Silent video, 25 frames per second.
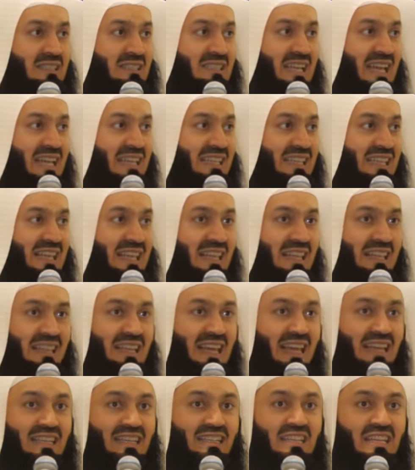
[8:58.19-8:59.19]
taking
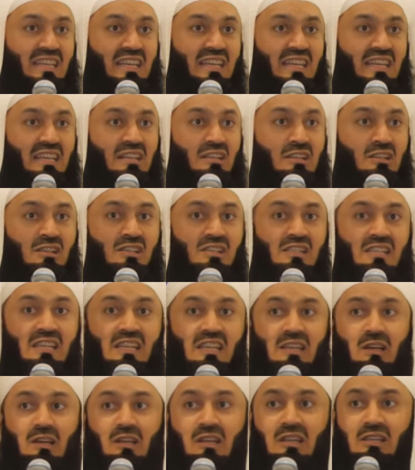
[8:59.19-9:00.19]
their deen
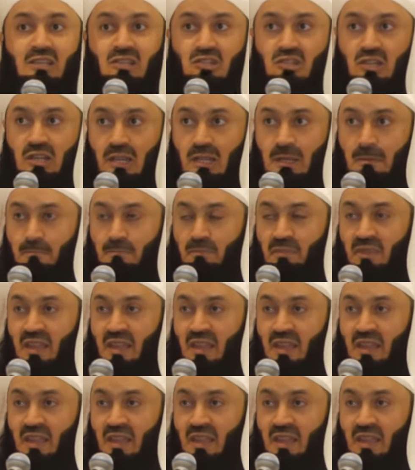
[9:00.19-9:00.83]
seriously,